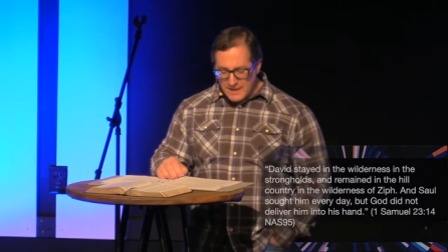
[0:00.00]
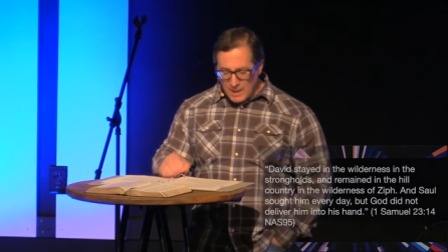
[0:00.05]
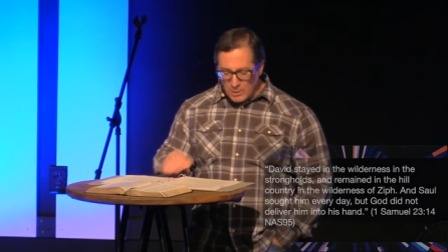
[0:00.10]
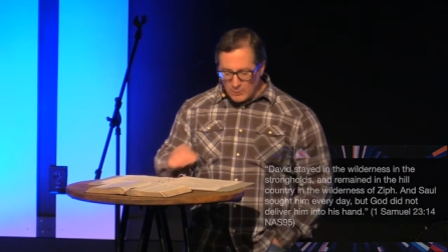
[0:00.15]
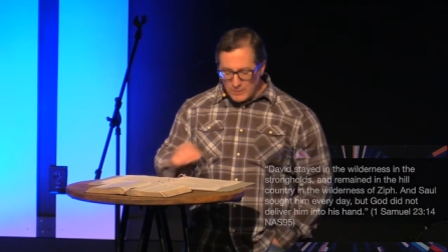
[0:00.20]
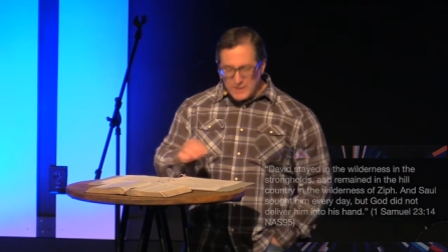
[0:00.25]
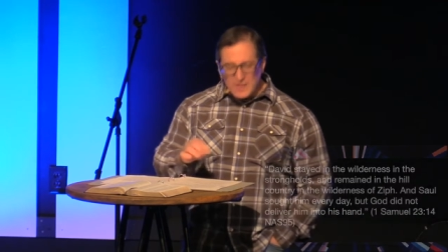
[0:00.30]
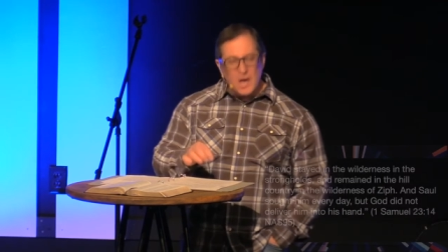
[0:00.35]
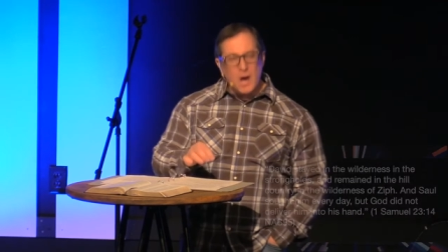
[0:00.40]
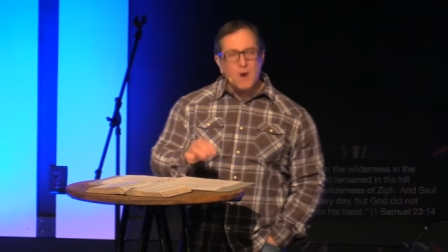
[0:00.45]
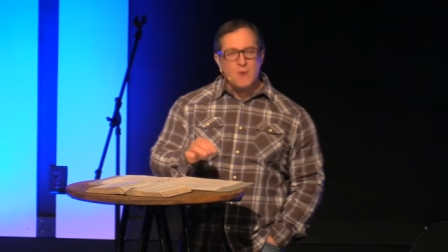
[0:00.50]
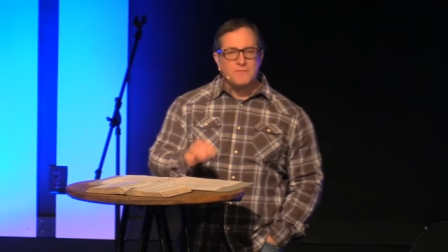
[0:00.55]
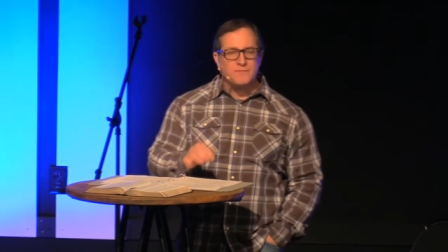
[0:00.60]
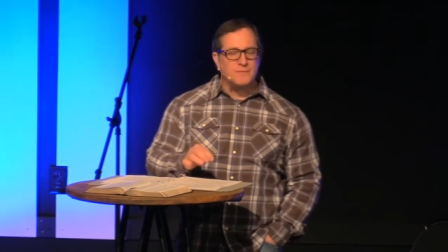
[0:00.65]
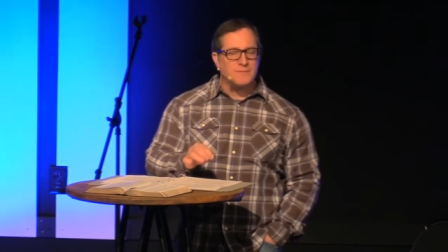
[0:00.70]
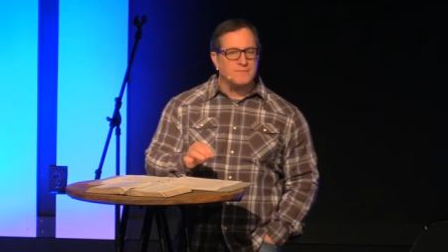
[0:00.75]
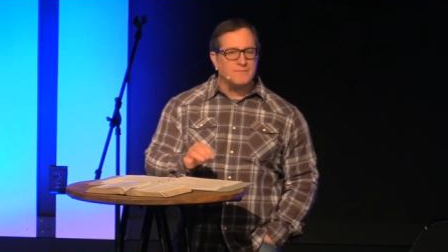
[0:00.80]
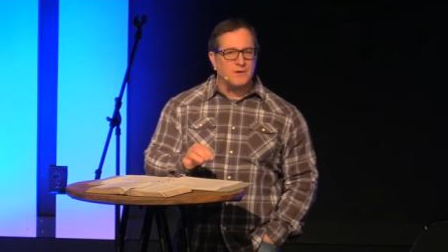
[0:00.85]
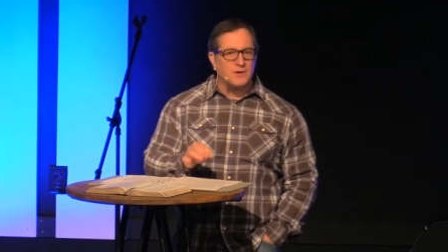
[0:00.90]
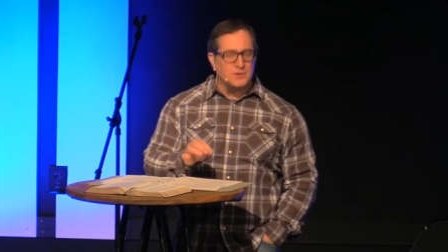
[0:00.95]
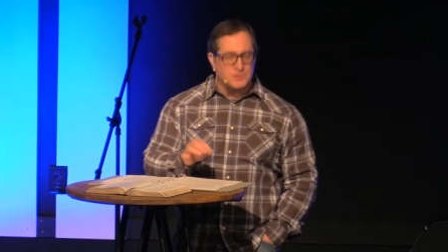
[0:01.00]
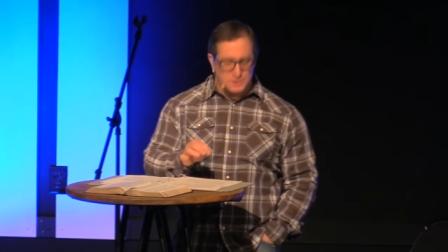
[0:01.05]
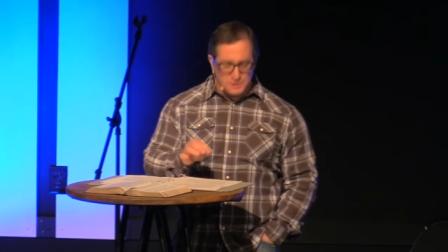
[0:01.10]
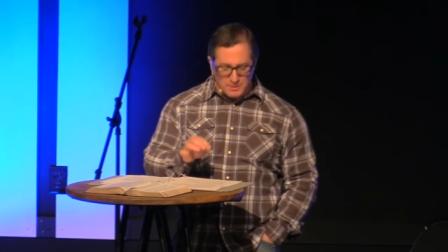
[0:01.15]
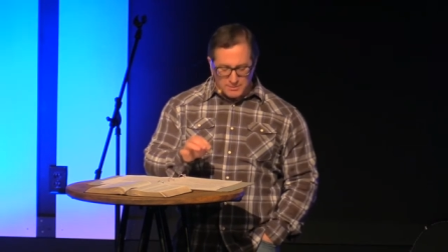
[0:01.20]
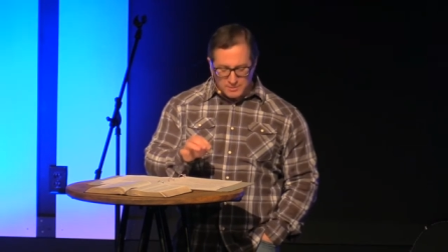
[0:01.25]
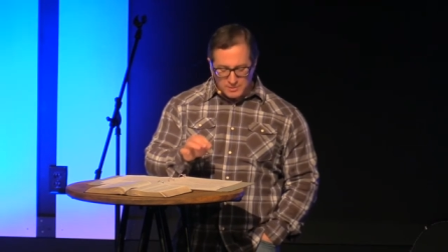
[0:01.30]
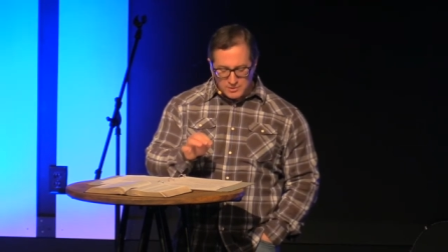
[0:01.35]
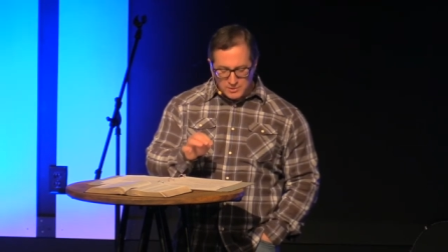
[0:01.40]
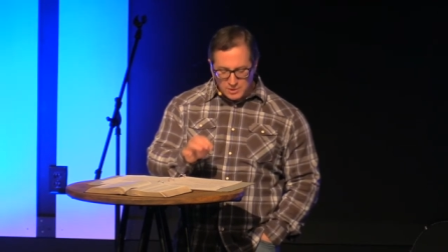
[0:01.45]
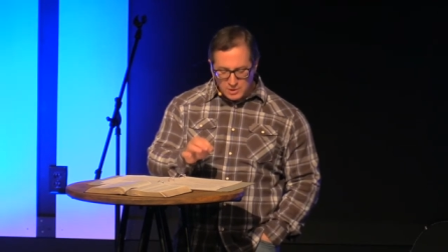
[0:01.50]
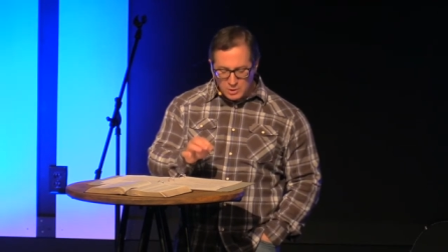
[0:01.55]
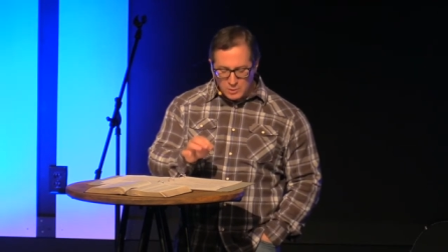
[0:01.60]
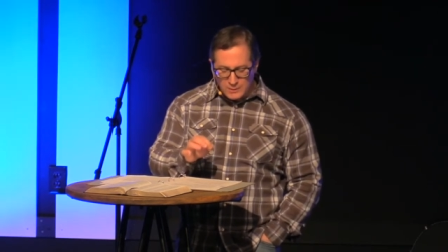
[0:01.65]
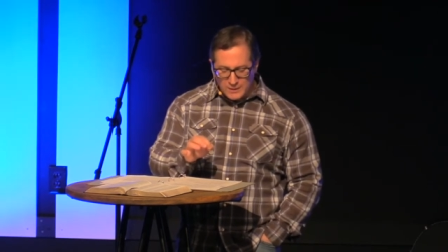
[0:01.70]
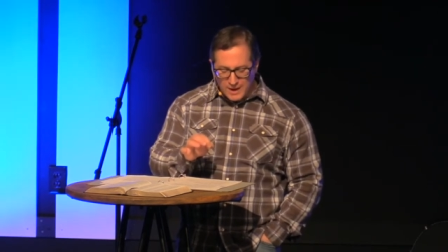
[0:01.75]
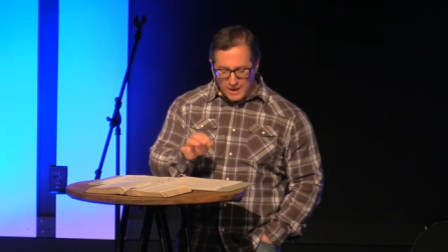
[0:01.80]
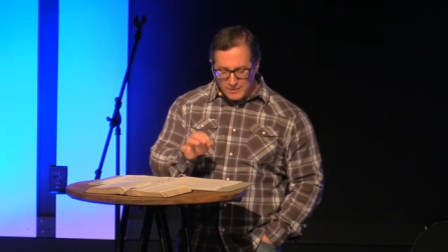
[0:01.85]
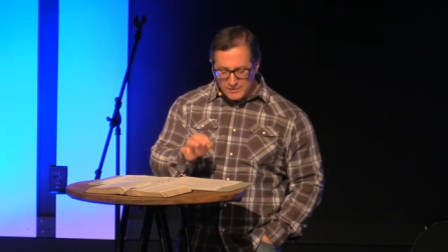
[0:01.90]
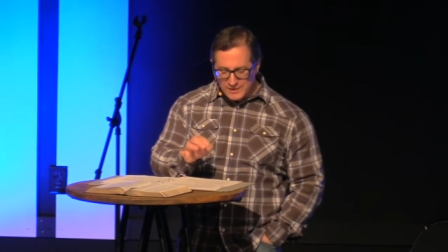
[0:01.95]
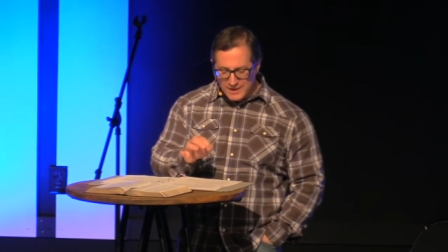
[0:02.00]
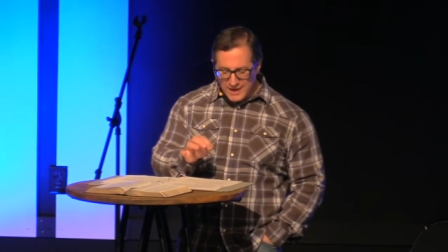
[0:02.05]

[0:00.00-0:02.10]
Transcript: Now we know from verse number 2 in our